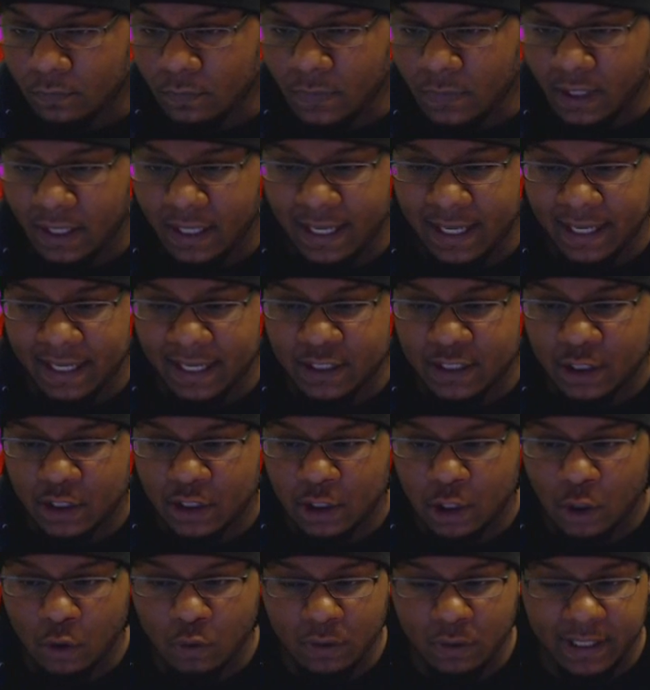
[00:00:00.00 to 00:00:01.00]
it
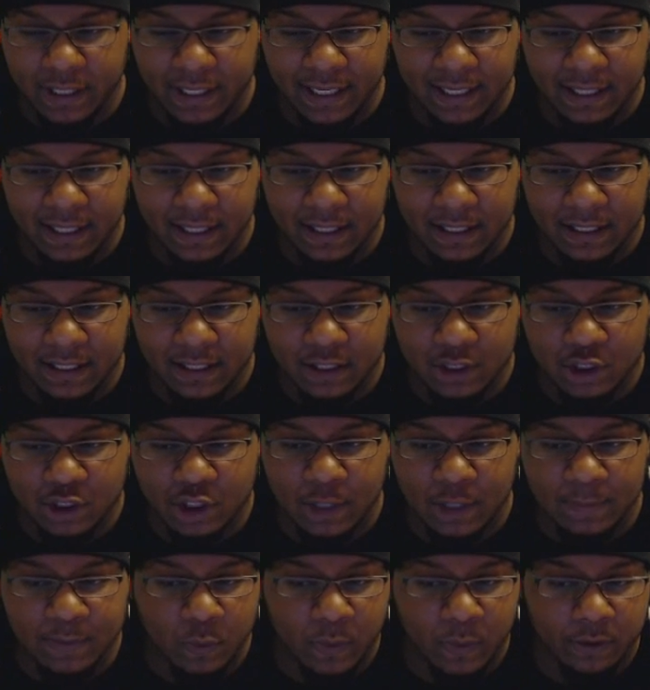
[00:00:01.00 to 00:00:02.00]
slowly
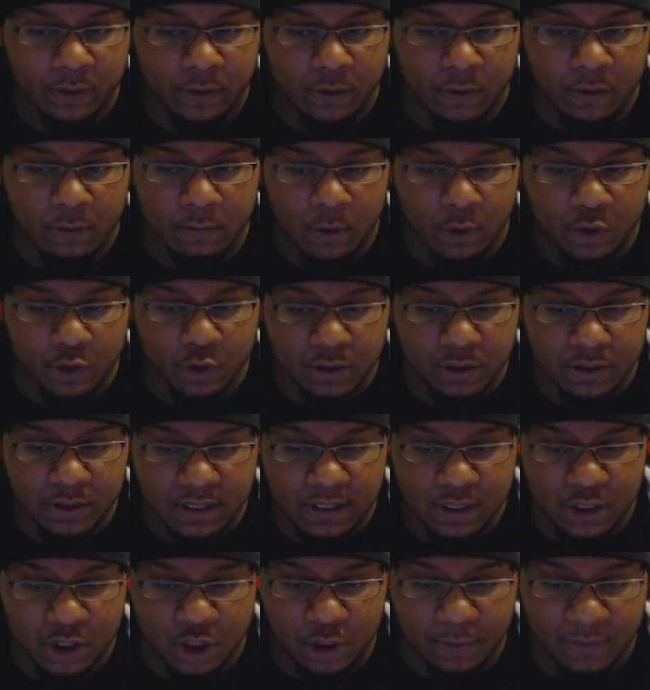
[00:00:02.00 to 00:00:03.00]
chips away to her
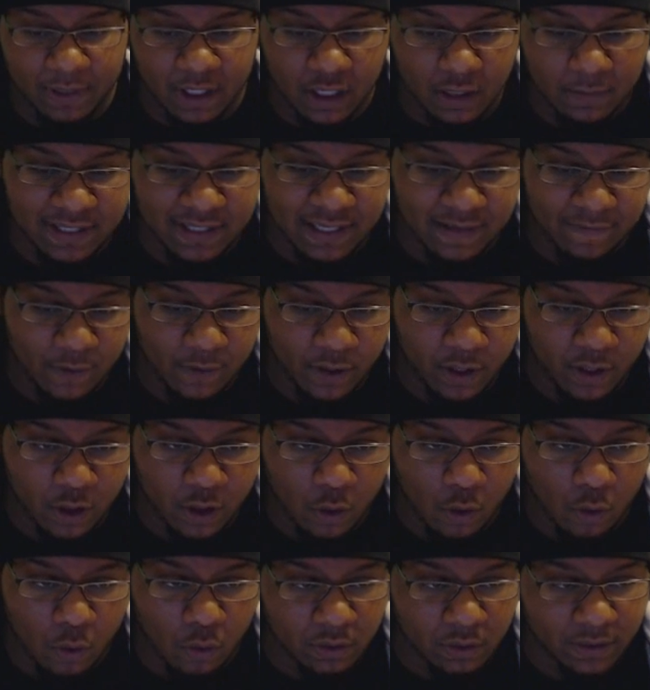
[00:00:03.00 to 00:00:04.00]
emotions. She becomes a very
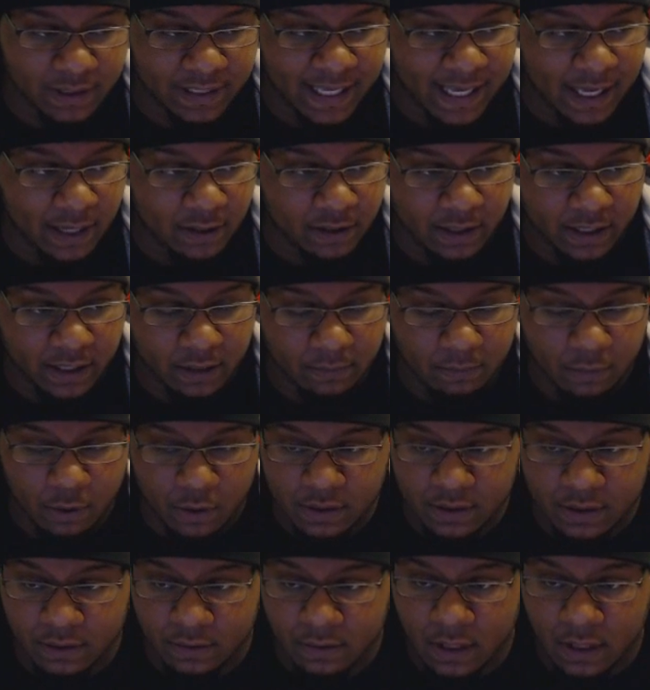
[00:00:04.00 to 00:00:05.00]
cold and calculating
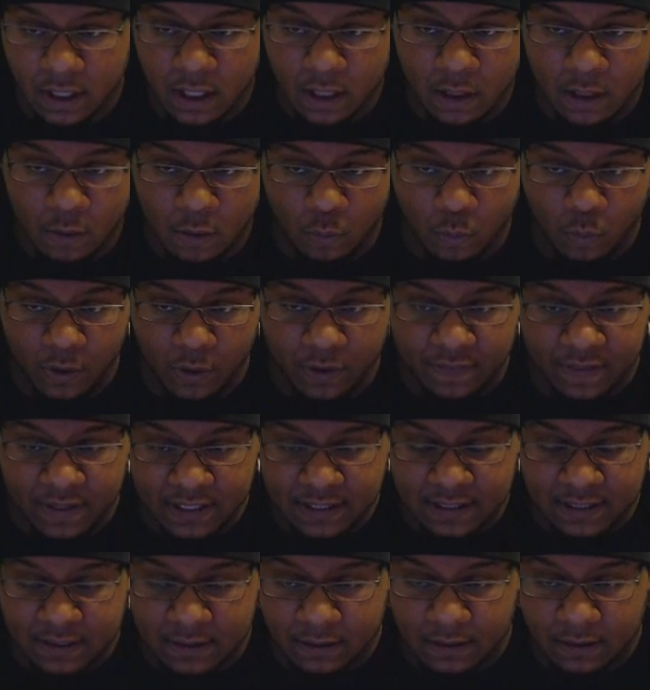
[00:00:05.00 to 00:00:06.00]
person with
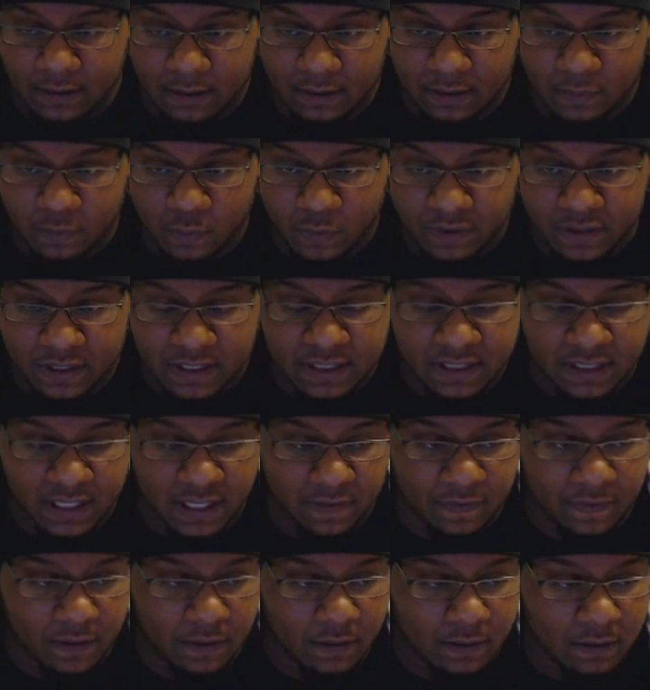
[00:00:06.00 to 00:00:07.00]
this
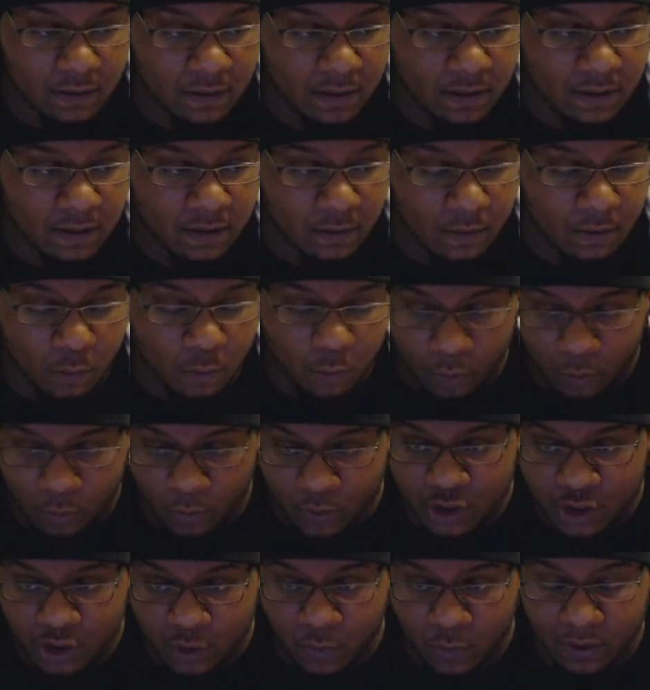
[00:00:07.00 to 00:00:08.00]
scythe, or
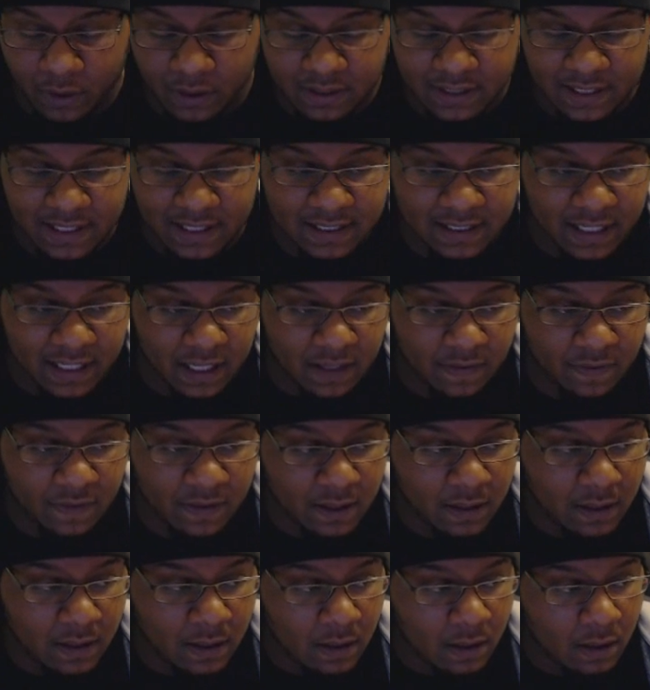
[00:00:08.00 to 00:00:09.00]
when she wields this scythe.
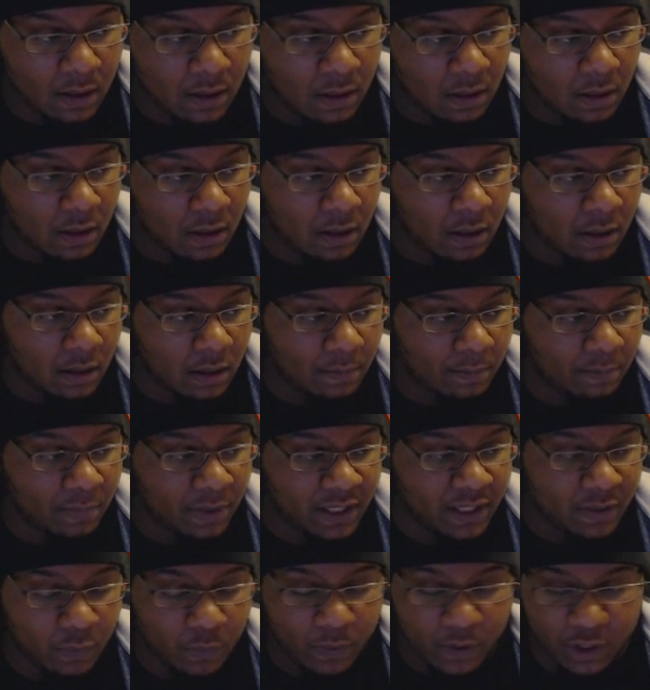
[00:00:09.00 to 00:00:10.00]
But
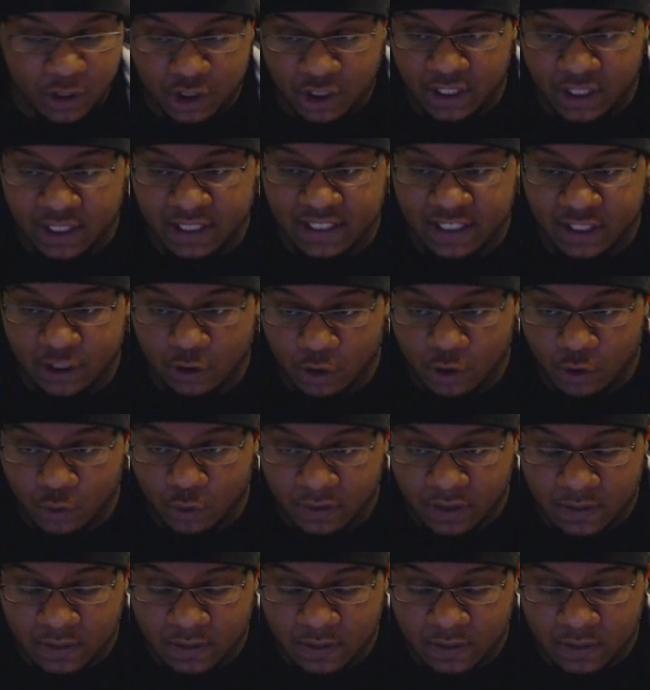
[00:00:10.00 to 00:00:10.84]
either way, she continued doing these